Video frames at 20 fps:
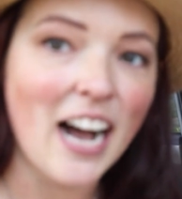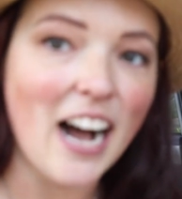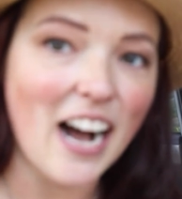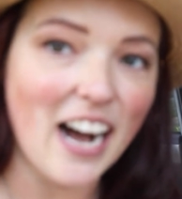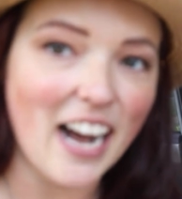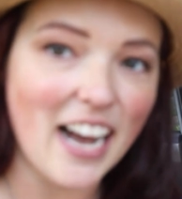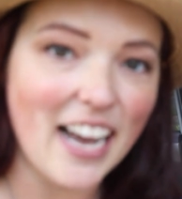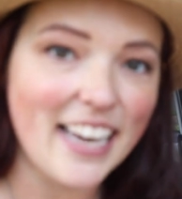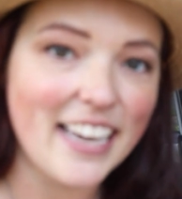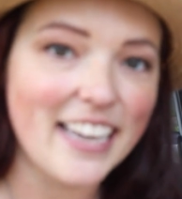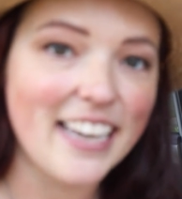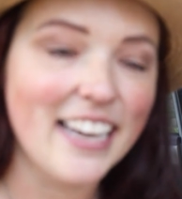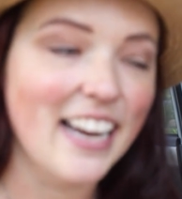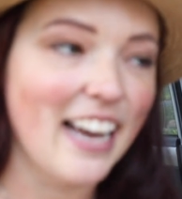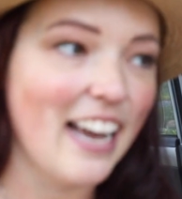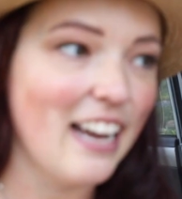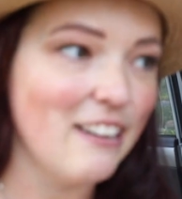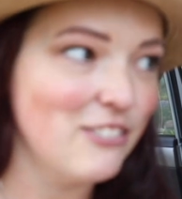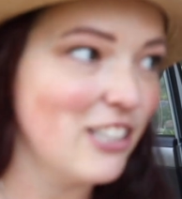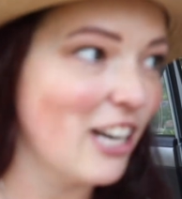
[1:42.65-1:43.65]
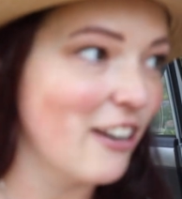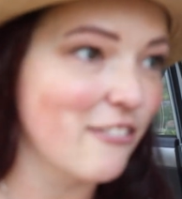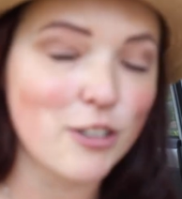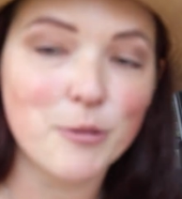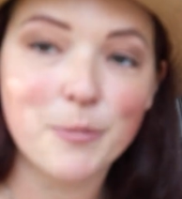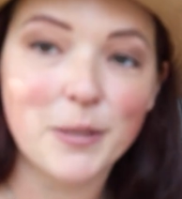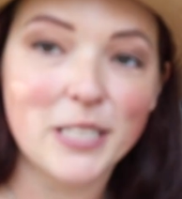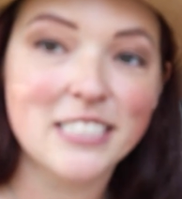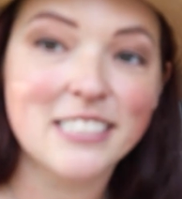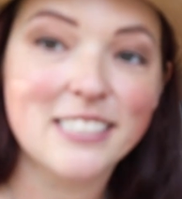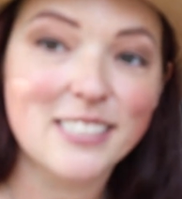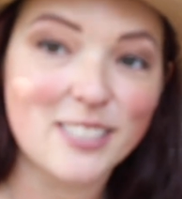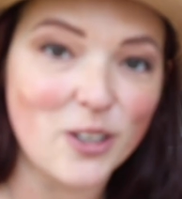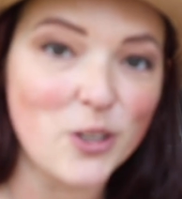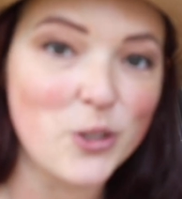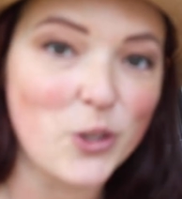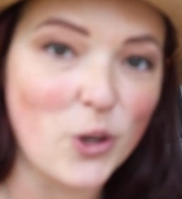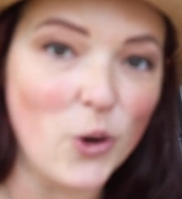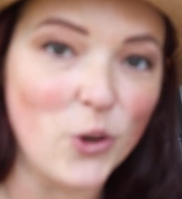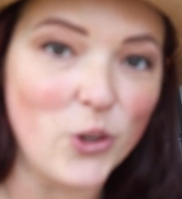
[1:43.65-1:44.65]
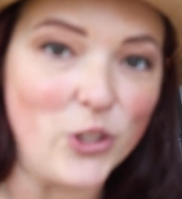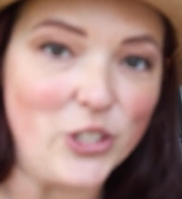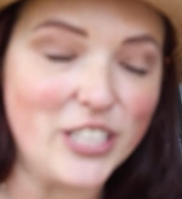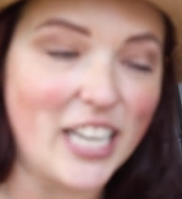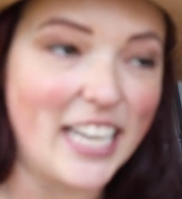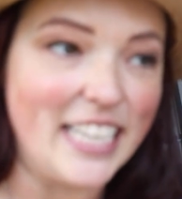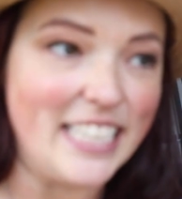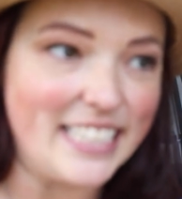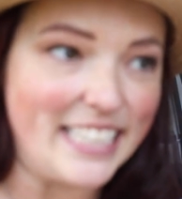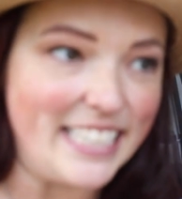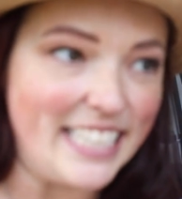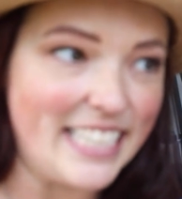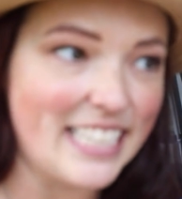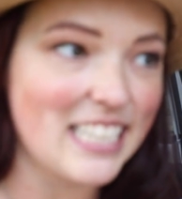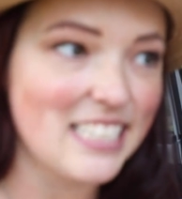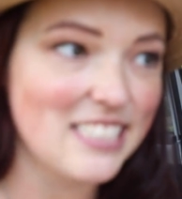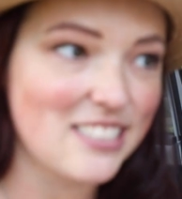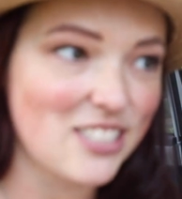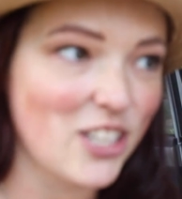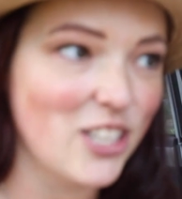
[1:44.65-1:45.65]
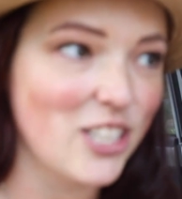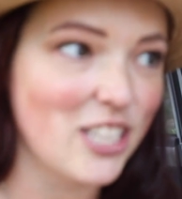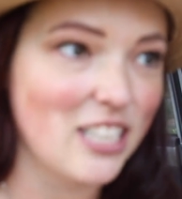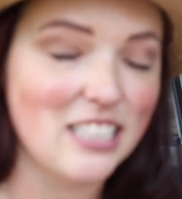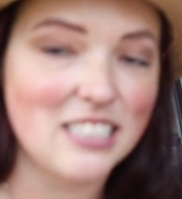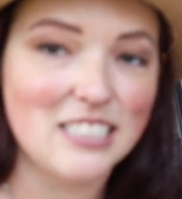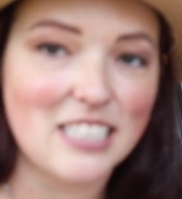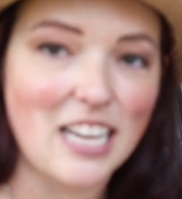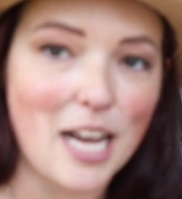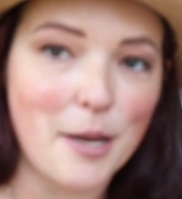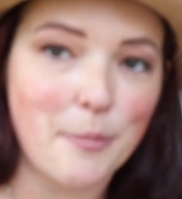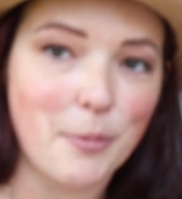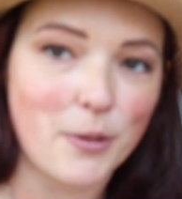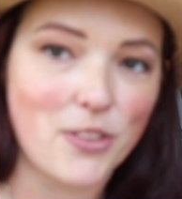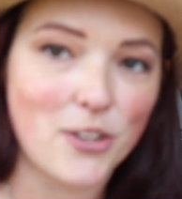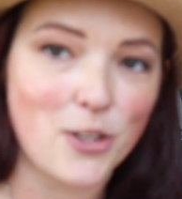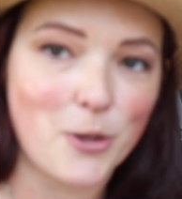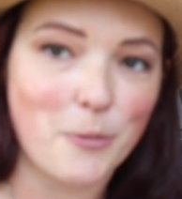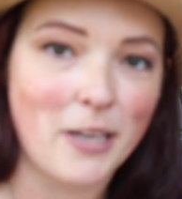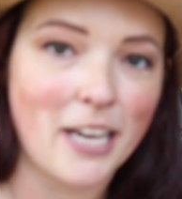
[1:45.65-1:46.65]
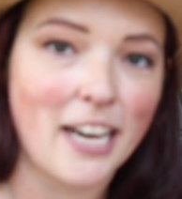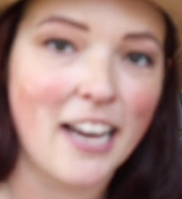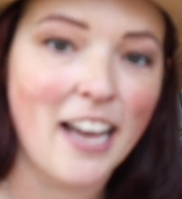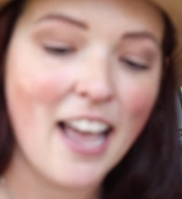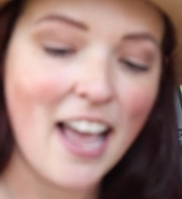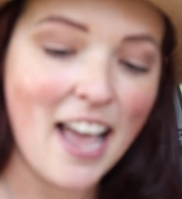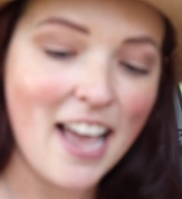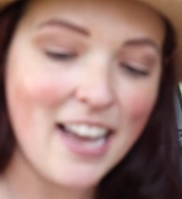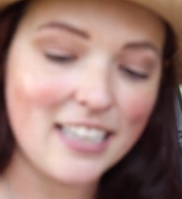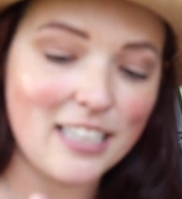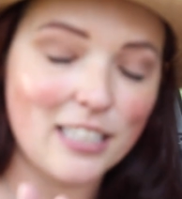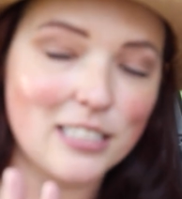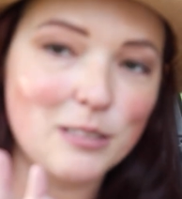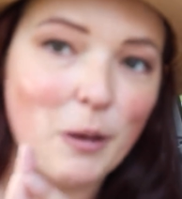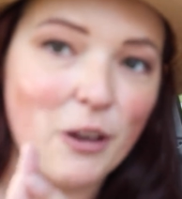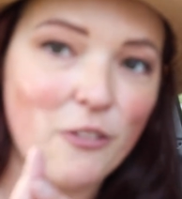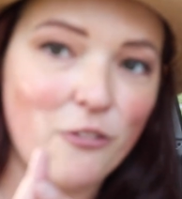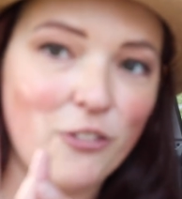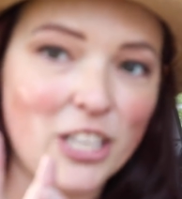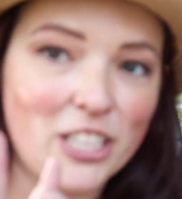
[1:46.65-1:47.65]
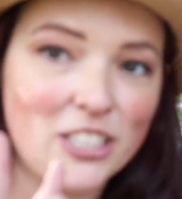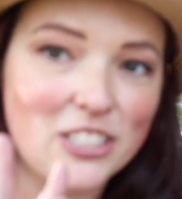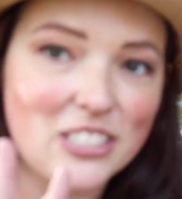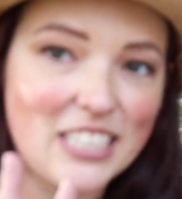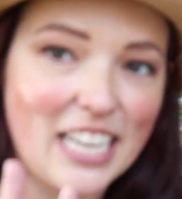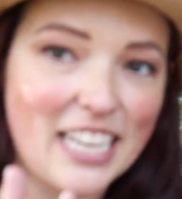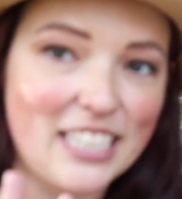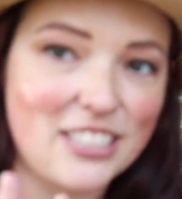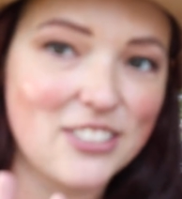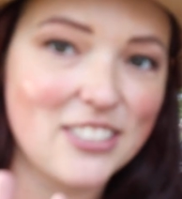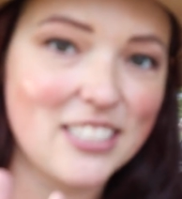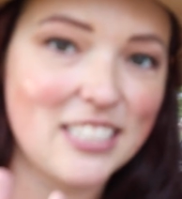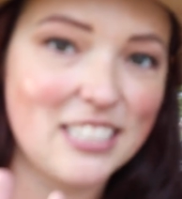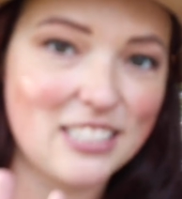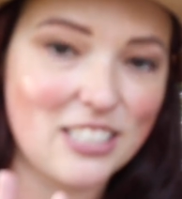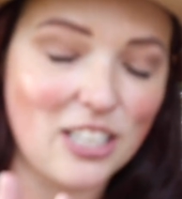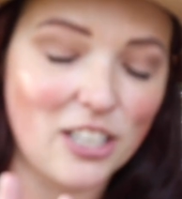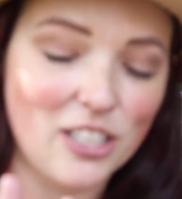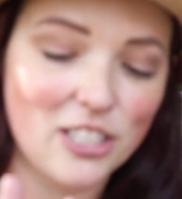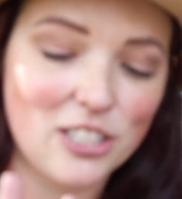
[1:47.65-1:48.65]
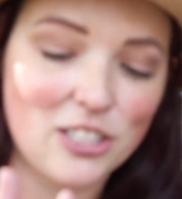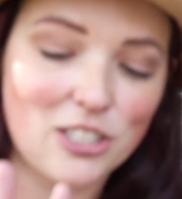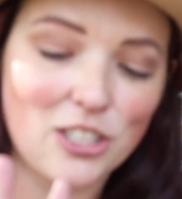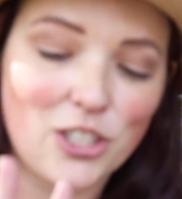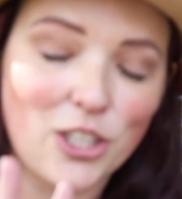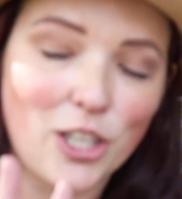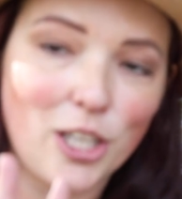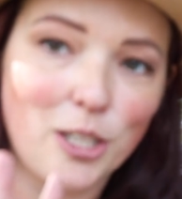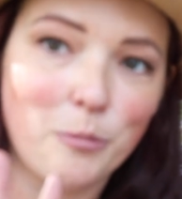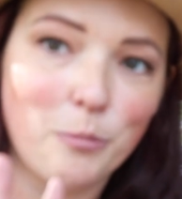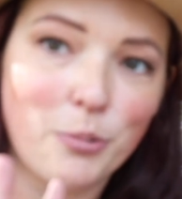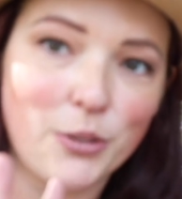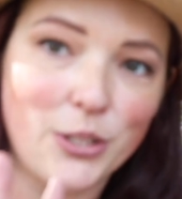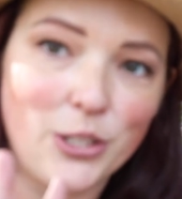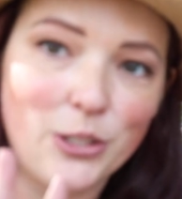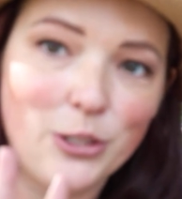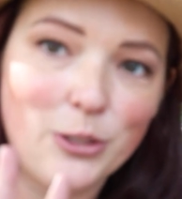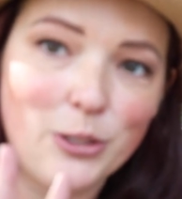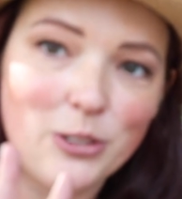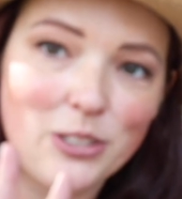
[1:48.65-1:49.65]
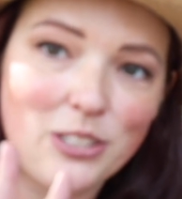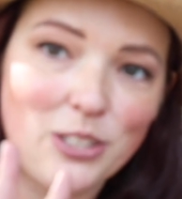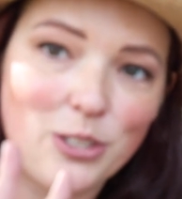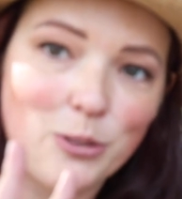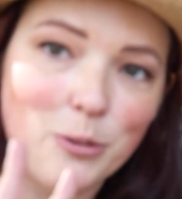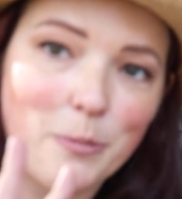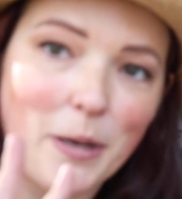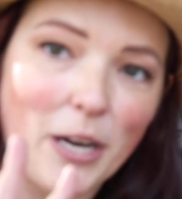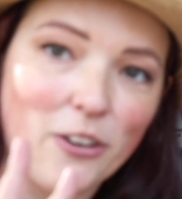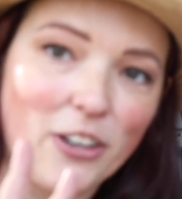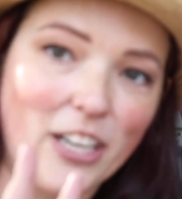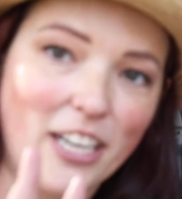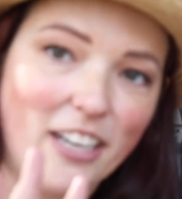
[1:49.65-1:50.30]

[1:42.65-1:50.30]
I have never been so cold. I think I started into hypothermia because my fingers actually started to turn blue to about